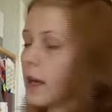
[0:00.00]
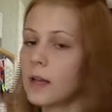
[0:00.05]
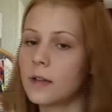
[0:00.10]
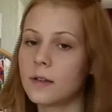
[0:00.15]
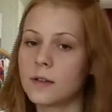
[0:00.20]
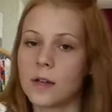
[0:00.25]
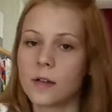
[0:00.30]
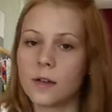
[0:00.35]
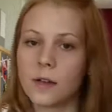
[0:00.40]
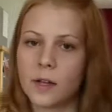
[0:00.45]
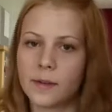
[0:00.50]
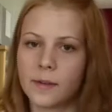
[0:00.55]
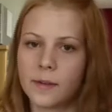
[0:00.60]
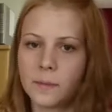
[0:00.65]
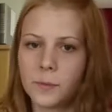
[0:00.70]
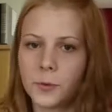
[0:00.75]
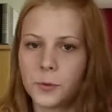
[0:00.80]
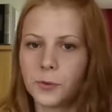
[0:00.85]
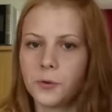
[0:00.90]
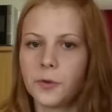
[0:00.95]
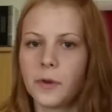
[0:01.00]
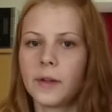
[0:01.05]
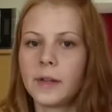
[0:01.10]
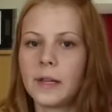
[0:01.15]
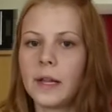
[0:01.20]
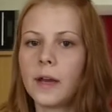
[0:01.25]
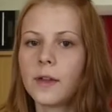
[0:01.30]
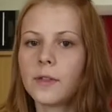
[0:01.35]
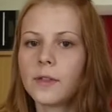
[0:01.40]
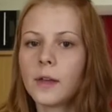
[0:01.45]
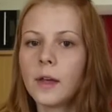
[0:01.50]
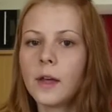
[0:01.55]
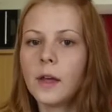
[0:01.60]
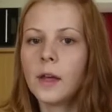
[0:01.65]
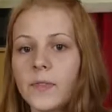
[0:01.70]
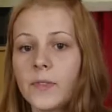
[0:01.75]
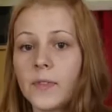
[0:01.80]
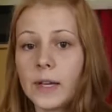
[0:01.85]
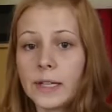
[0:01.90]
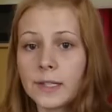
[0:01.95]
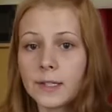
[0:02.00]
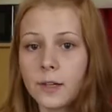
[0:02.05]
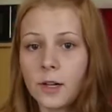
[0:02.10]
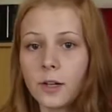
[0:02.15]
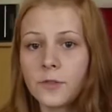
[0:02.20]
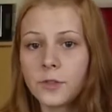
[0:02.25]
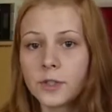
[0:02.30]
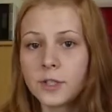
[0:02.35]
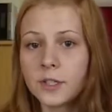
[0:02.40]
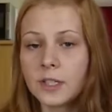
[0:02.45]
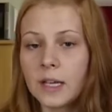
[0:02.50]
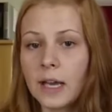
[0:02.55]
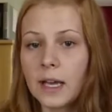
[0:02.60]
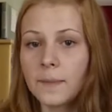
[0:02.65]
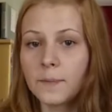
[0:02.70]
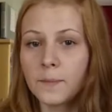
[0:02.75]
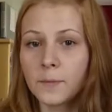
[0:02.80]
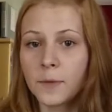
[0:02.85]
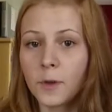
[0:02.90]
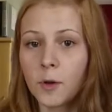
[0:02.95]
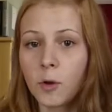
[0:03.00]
end and cut them to the right length. That's all for today.